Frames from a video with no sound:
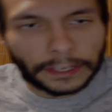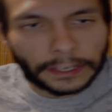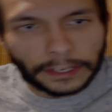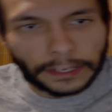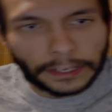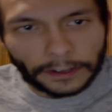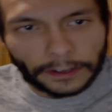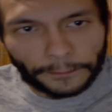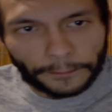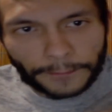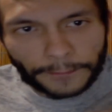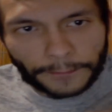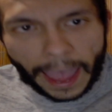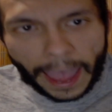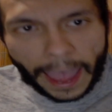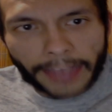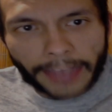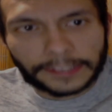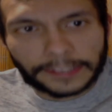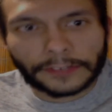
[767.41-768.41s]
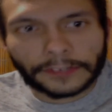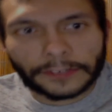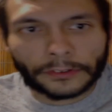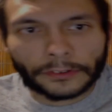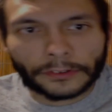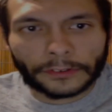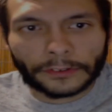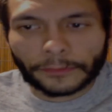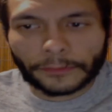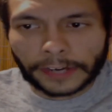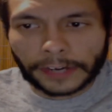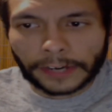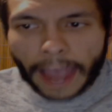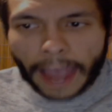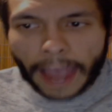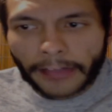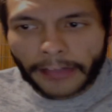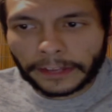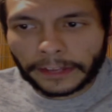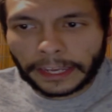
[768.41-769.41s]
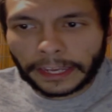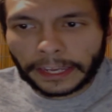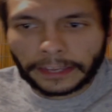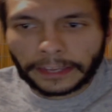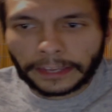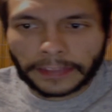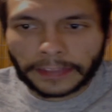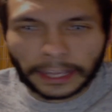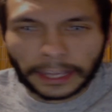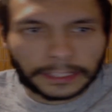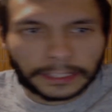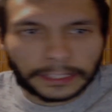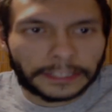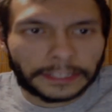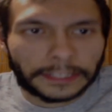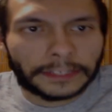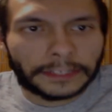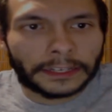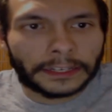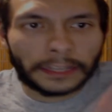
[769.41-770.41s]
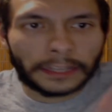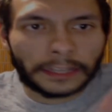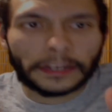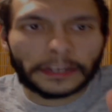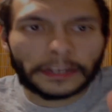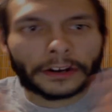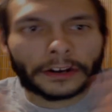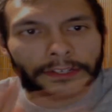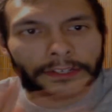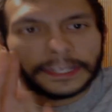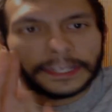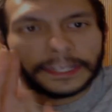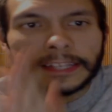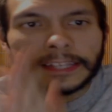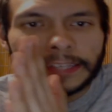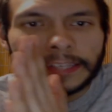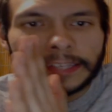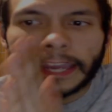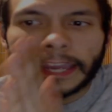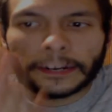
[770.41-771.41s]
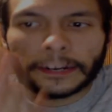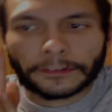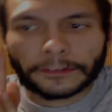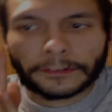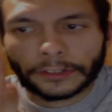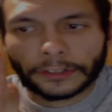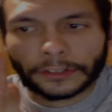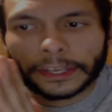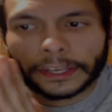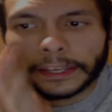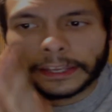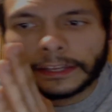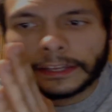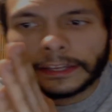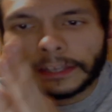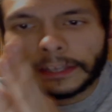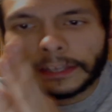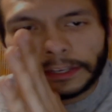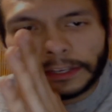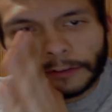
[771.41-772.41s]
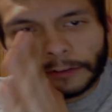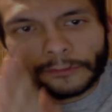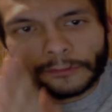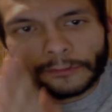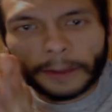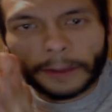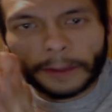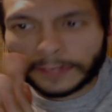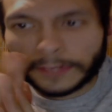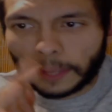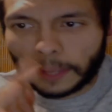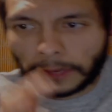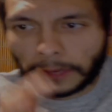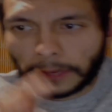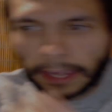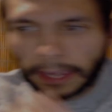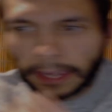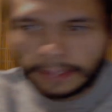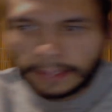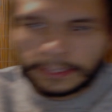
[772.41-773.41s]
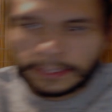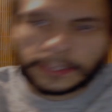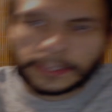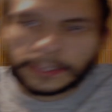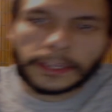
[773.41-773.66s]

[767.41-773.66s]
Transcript: you know, facts or reality that our sense data really, you know, rubs up against.